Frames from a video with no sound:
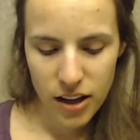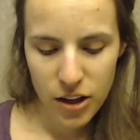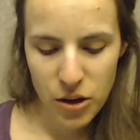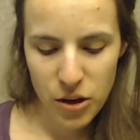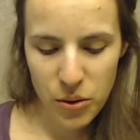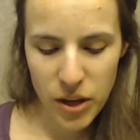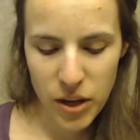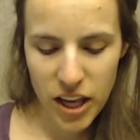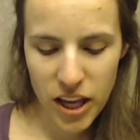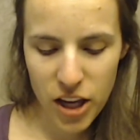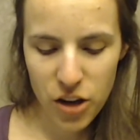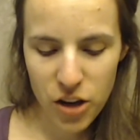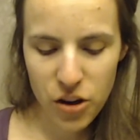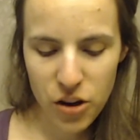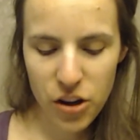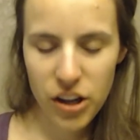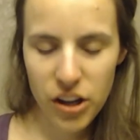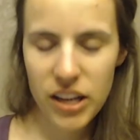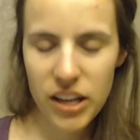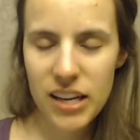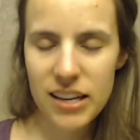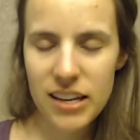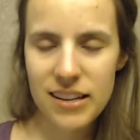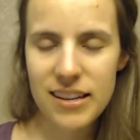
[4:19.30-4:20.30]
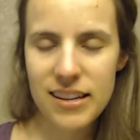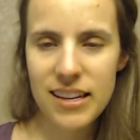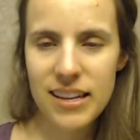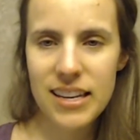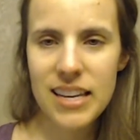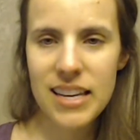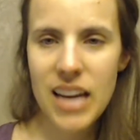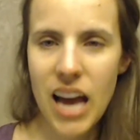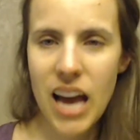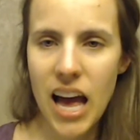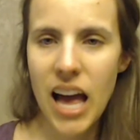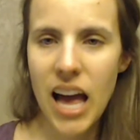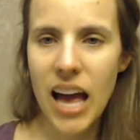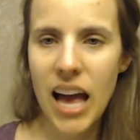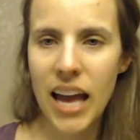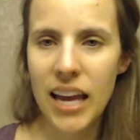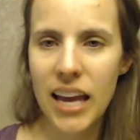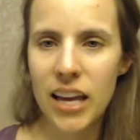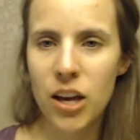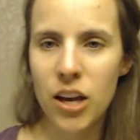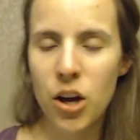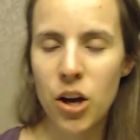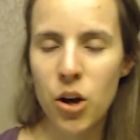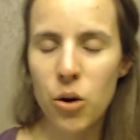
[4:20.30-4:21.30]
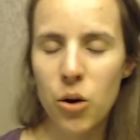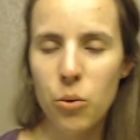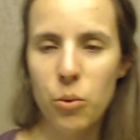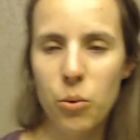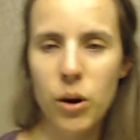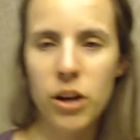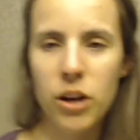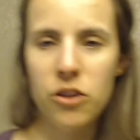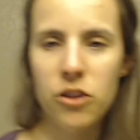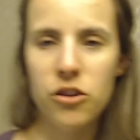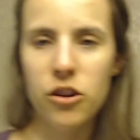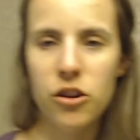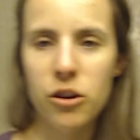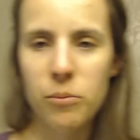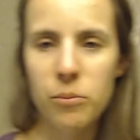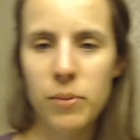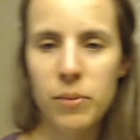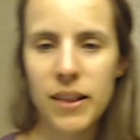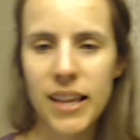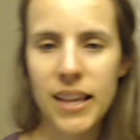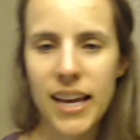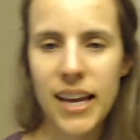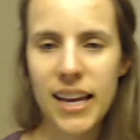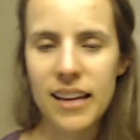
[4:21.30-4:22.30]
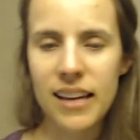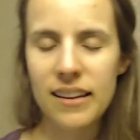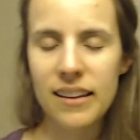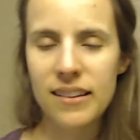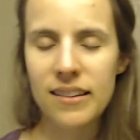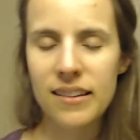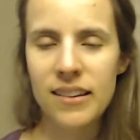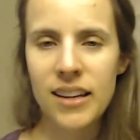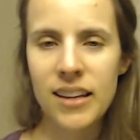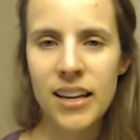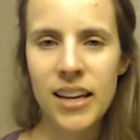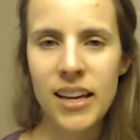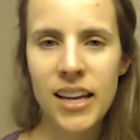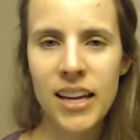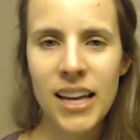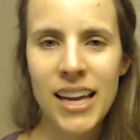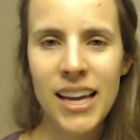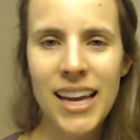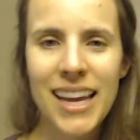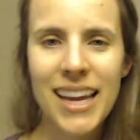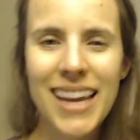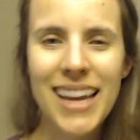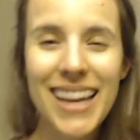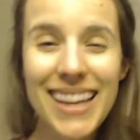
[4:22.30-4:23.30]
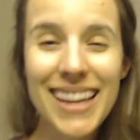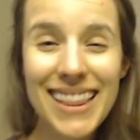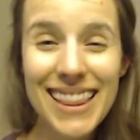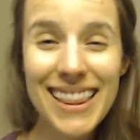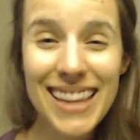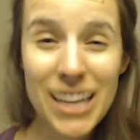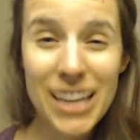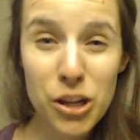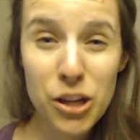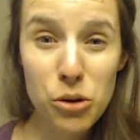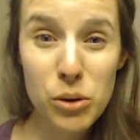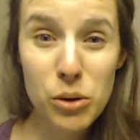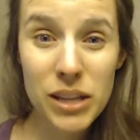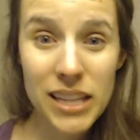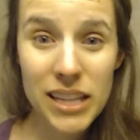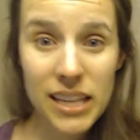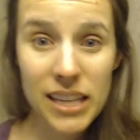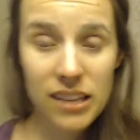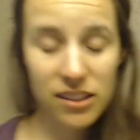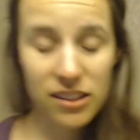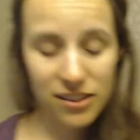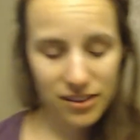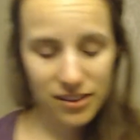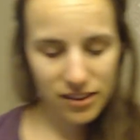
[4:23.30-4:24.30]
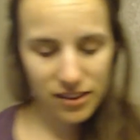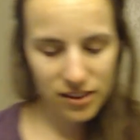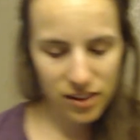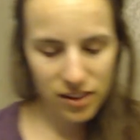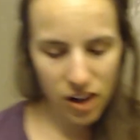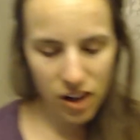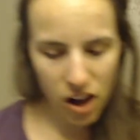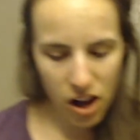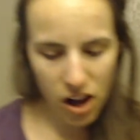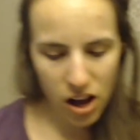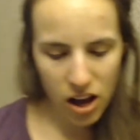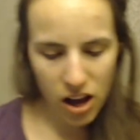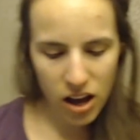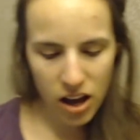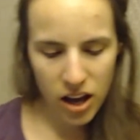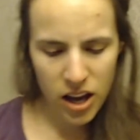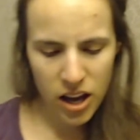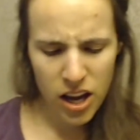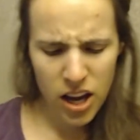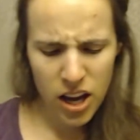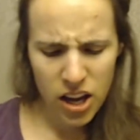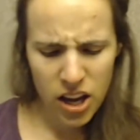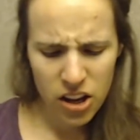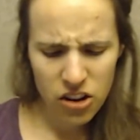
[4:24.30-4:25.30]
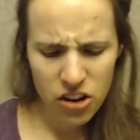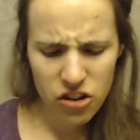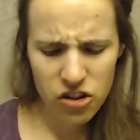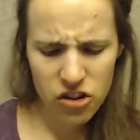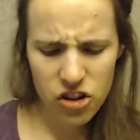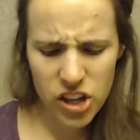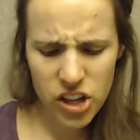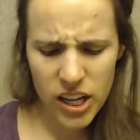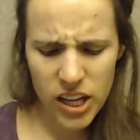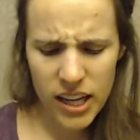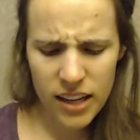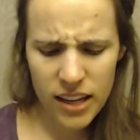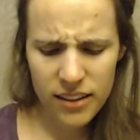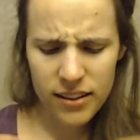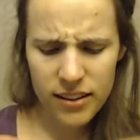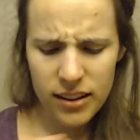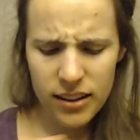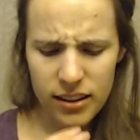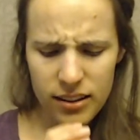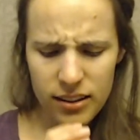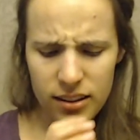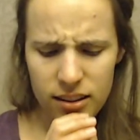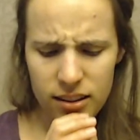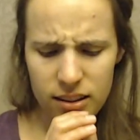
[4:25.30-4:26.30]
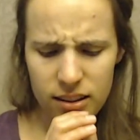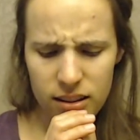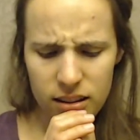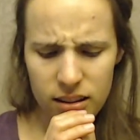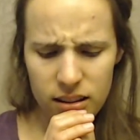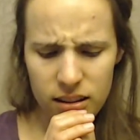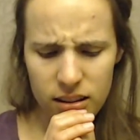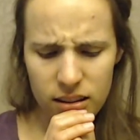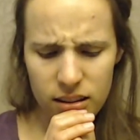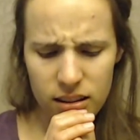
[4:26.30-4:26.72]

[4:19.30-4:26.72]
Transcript: You know, he couldn't deny what took place. He literally saw Jesus.